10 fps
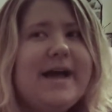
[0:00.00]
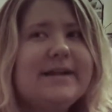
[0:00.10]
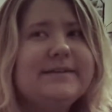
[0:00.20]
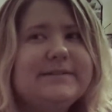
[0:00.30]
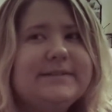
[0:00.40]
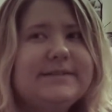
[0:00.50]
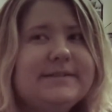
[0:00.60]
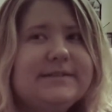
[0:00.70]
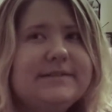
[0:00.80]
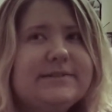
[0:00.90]

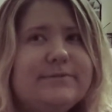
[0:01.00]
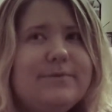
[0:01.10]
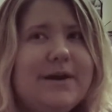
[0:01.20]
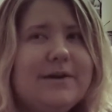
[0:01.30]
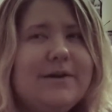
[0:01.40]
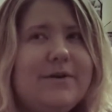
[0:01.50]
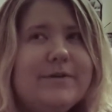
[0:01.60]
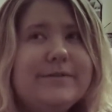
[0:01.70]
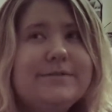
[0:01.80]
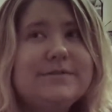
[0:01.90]
And well, I
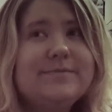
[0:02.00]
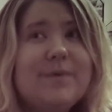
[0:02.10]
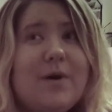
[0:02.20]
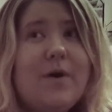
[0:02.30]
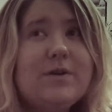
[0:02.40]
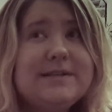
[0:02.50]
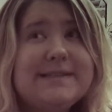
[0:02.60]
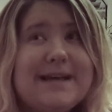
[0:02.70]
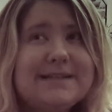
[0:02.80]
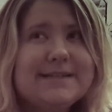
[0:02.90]
used on a
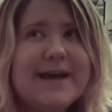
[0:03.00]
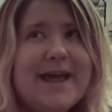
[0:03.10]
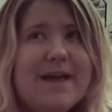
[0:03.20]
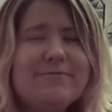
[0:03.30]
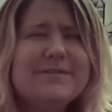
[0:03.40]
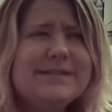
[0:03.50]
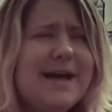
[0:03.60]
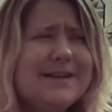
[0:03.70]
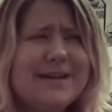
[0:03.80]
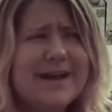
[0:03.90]
Saturday, every
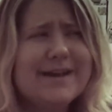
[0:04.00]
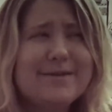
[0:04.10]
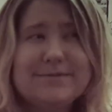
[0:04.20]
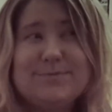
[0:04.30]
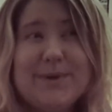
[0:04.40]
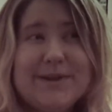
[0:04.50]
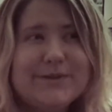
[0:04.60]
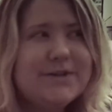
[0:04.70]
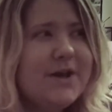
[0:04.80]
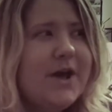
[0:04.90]
Saturday, it was
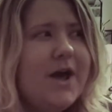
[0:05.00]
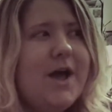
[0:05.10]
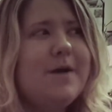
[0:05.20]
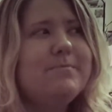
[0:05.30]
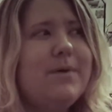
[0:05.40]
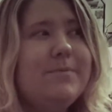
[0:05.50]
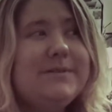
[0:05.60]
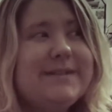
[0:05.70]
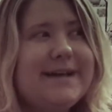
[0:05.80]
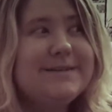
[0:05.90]
weird. Mom
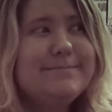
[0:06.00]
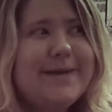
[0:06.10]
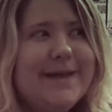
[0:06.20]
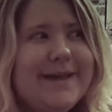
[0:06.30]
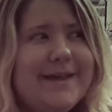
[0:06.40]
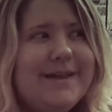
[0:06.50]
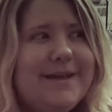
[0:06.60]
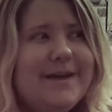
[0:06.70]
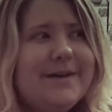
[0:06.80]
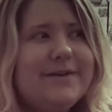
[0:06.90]
and Dad and me,
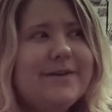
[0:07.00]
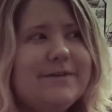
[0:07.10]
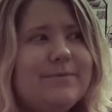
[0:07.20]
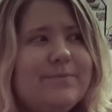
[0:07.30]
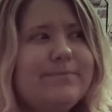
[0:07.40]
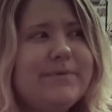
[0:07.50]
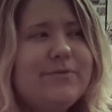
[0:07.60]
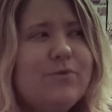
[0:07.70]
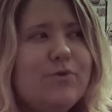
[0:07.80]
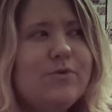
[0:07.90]

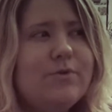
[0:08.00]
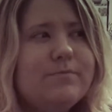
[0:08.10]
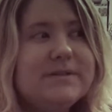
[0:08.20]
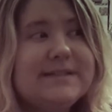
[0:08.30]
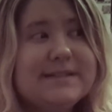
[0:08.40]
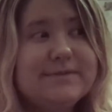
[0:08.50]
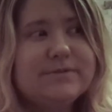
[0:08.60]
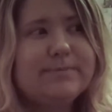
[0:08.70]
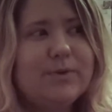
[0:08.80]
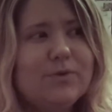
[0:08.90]
before my sister
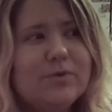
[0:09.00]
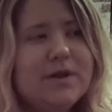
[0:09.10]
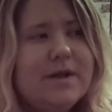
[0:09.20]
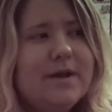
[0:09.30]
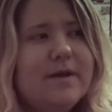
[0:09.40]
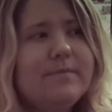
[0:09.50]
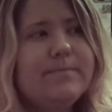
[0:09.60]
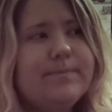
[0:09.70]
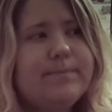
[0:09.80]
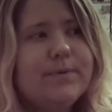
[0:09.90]
was born,
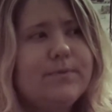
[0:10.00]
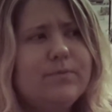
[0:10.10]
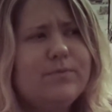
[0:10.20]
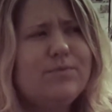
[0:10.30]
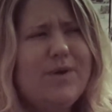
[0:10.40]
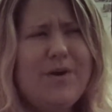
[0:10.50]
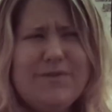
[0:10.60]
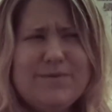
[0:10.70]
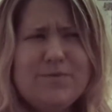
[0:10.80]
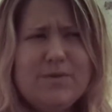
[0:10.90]
but my brother
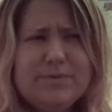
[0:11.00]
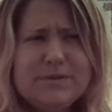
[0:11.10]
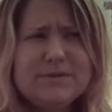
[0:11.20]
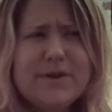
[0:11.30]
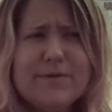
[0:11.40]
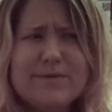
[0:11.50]
might have